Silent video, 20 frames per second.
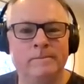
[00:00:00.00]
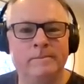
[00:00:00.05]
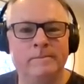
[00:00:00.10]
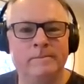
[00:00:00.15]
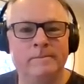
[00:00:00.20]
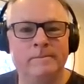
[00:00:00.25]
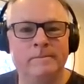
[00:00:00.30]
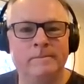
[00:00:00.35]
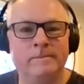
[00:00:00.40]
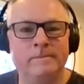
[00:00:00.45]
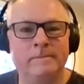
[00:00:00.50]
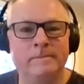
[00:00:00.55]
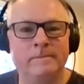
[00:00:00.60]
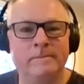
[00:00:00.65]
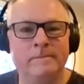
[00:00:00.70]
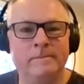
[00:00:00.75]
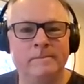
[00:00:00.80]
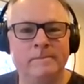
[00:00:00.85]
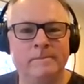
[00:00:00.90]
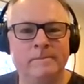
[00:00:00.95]

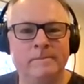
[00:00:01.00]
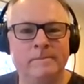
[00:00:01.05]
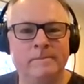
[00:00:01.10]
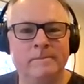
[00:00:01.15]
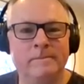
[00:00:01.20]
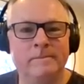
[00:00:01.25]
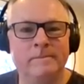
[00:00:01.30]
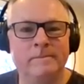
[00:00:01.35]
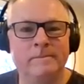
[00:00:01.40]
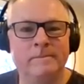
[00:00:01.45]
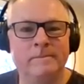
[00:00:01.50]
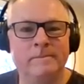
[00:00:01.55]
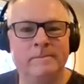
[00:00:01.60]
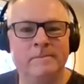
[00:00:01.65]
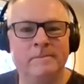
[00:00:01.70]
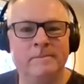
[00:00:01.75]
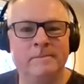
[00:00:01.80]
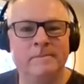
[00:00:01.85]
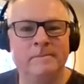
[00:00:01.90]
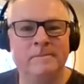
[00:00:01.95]

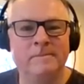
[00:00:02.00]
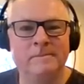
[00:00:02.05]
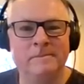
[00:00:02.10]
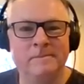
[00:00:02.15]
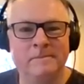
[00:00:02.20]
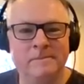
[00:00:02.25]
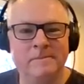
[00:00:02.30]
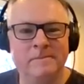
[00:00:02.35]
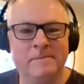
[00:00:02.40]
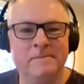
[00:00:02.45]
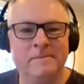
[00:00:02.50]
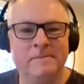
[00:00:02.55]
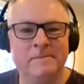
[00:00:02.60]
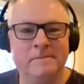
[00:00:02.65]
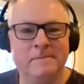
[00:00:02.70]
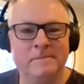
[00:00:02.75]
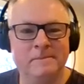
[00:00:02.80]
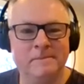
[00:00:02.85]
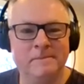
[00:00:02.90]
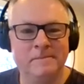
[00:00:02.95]

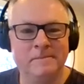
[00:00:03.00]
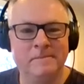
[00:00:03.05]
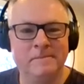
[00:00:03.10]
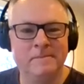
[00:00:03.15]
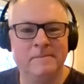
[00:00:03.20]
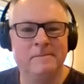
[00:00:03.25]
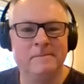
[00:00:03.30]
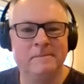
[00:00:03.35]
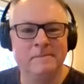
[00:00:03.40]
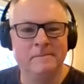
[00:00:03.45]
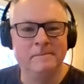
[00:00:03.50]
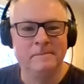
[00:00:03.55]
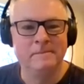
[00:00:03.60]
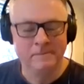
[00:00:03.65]
This person isn't speaking.